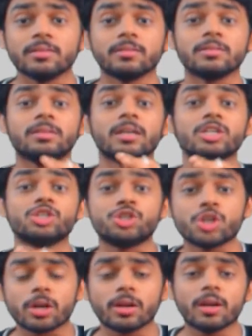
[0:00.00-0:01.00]
the
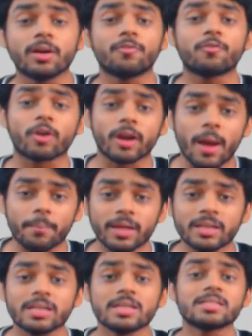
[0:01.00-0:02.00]
jugular
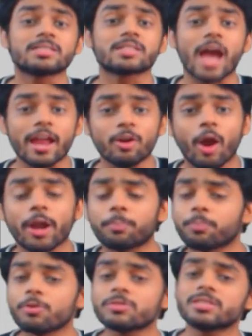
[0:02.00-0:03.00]
foramen, styloid
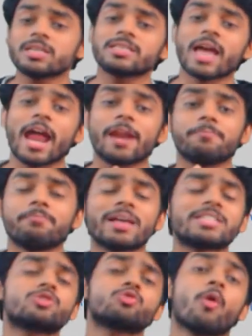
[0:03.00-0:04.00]
process, and
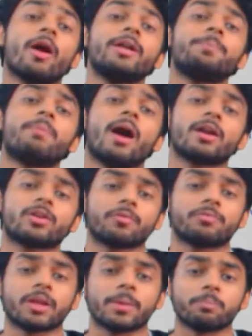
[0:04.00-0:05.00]
mastoid part of
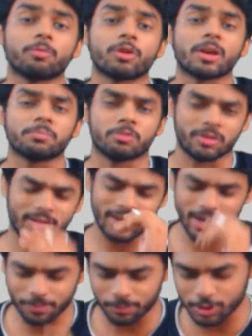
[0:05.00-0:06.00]
temporal bone.
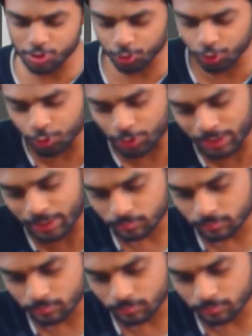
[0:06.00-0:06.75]
Let me show you here.